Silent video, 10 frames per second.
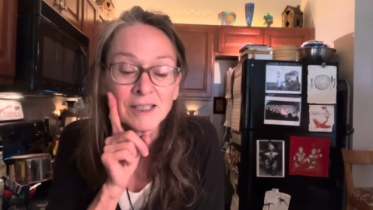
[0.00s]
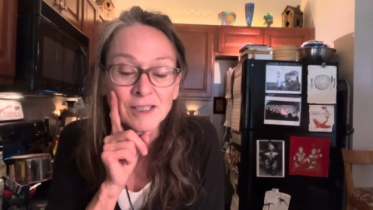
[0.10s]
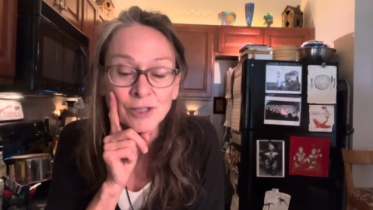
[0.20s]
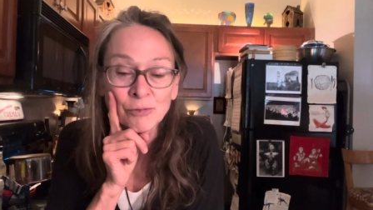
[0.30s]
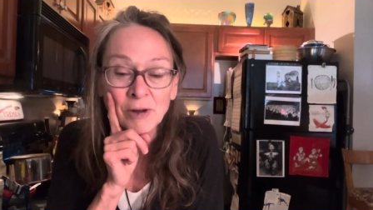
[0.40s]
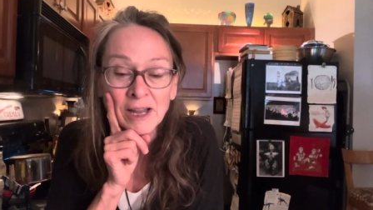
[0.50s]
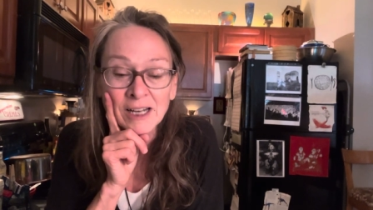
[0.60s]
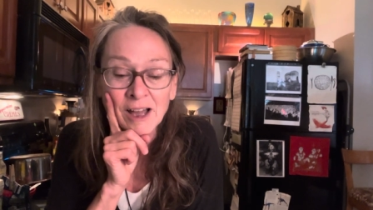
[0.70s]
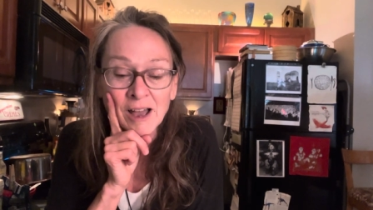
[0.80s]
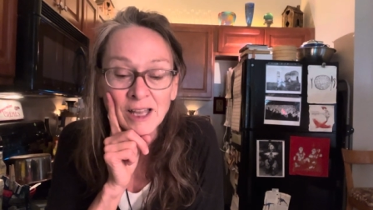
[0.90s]
The right
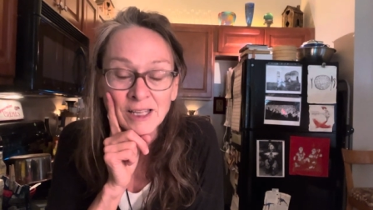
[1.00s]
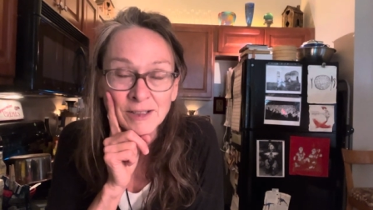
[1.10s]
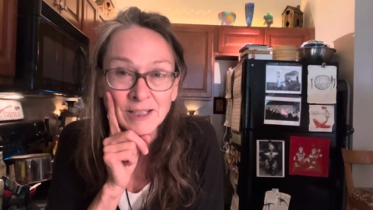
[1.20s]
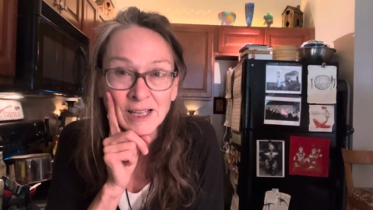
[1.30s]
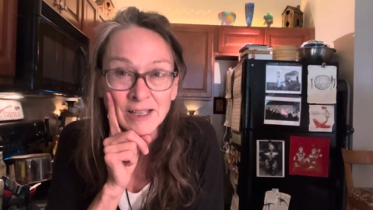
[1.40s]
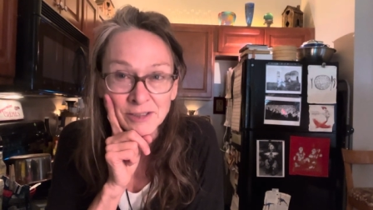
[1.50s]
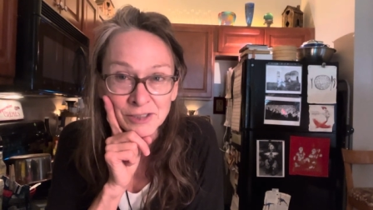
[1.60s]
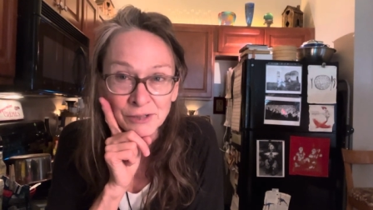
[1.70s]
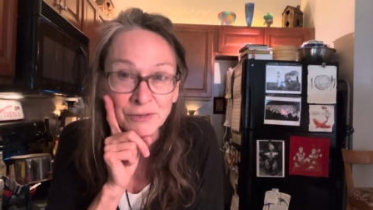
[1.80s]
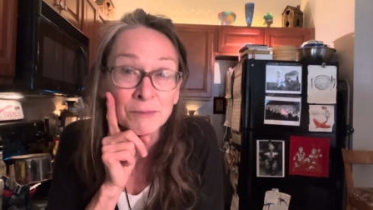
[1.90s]
eye has a
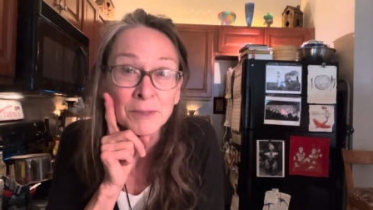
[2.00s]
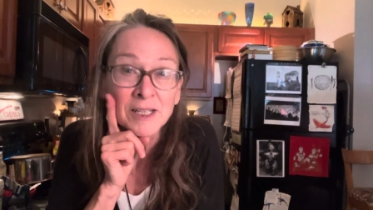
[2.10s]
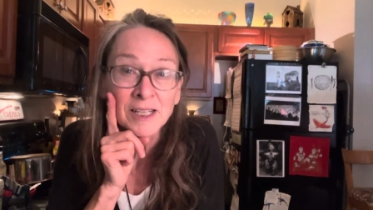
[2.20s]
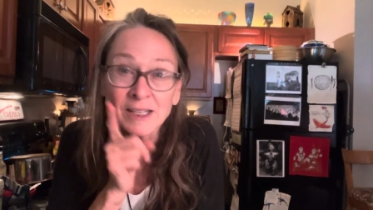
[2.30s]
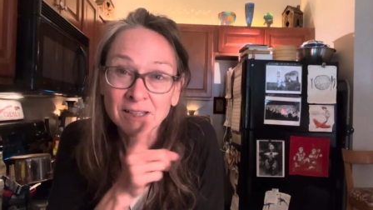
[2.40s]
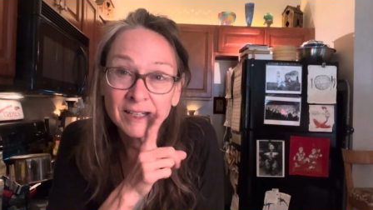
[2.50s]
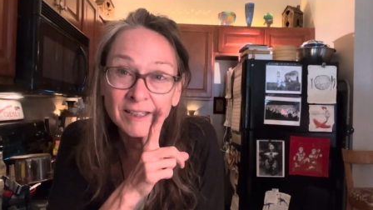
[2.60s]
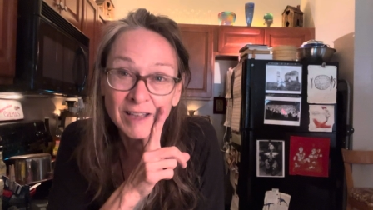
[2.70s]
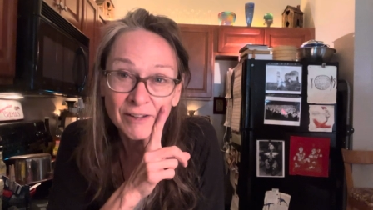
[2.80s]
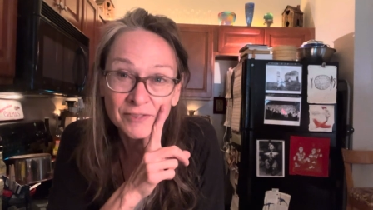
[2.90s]
different meaning than a
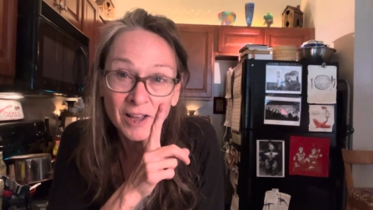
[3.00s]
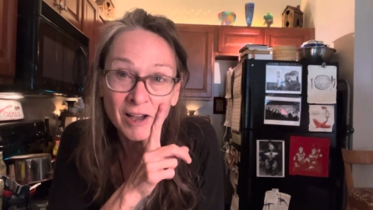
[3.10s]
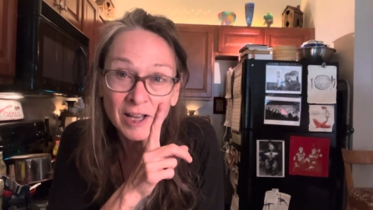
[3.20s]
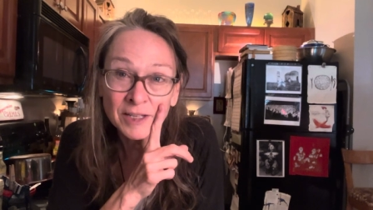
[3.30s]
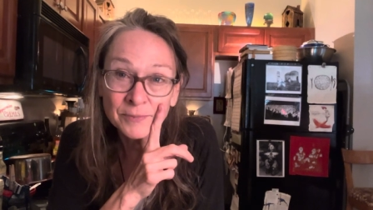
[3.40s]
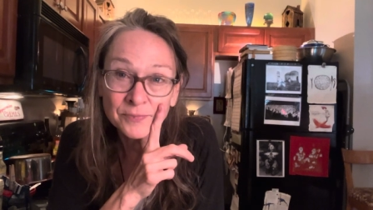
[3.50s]
left eye.